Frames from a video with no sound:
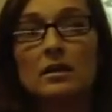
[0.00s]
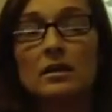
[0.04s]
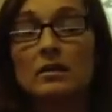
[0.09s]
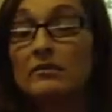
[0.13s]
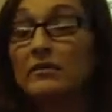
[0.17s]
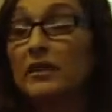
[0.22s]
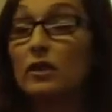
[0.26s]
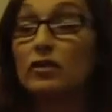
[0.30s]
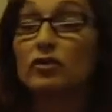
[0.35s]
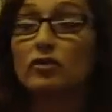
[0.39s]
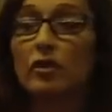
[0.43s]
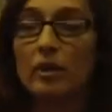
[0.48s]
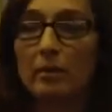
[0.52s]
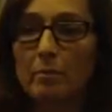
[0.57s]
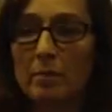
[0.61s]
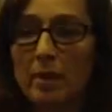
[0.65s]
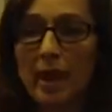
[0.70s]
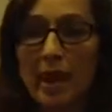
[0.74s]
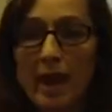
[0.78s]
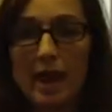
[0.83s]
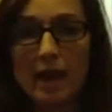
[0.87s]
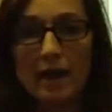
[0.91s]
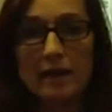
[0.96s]
field trip,
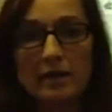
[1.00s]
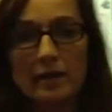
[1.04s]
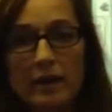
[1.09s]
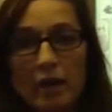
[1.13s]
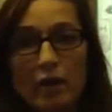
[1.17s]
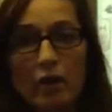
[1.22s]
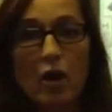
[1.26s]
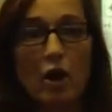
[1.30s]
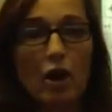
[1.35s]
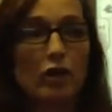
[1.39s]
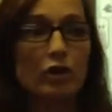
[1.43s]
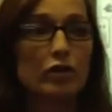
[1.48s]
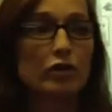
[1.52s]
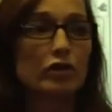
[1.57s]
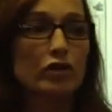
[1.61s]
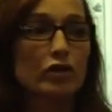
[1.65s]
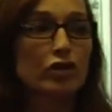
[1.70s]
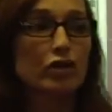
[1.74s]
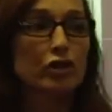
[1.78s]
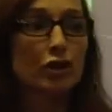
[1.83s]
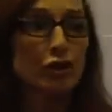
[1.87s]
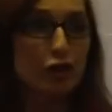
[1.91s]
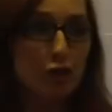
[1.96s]
and there are
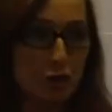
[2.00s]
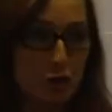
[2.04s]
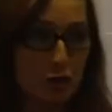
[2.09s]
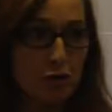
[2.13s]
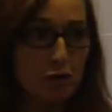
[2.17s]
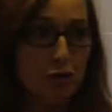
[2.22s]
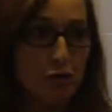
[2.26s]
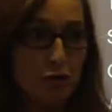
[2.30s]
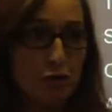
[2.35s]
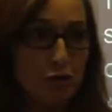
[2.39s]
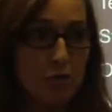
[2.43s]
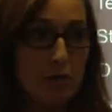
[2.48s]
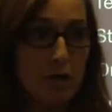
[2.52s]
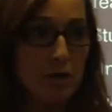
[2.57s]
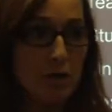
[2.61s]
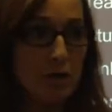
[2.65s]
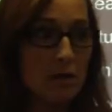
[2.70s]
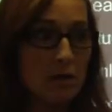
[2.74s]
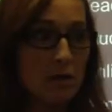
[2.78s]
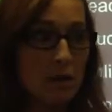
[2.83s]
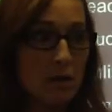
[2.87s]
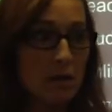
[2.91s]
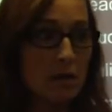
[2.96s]
two
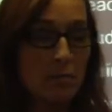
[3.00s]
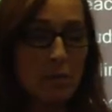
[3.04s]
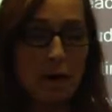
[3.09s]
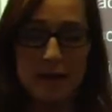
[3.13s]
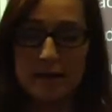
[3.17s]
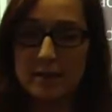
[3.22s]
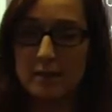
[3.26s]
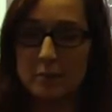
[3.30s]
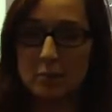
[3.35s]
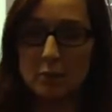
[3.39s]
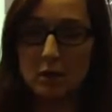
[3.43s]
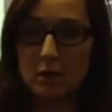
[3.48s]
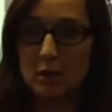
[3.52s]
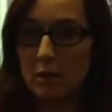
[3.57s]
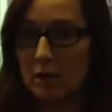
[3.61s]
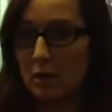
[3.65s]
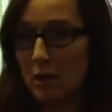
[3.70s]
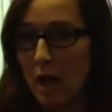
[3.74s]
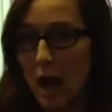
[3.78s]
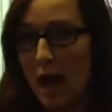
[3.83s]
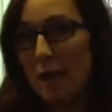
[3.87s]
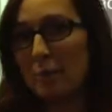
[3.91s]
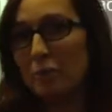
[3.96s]

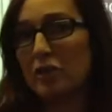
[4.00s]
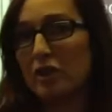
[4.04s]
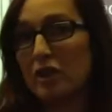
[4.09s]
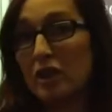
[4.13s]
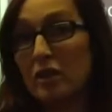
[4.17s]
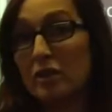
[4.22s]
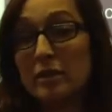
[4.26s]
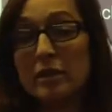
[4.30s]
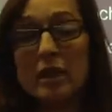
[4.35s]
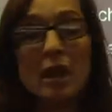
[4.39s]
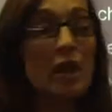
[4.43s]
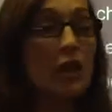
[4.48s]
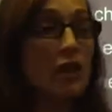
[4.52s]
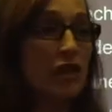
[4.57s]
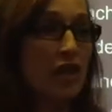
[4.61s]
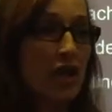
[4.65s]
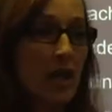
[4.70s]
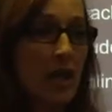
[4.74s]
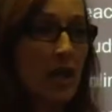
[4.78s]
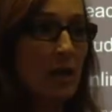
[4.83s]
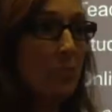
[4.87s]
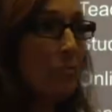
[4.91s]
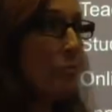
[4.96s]
possible options. She
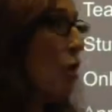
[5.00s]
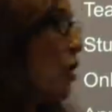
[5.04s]
can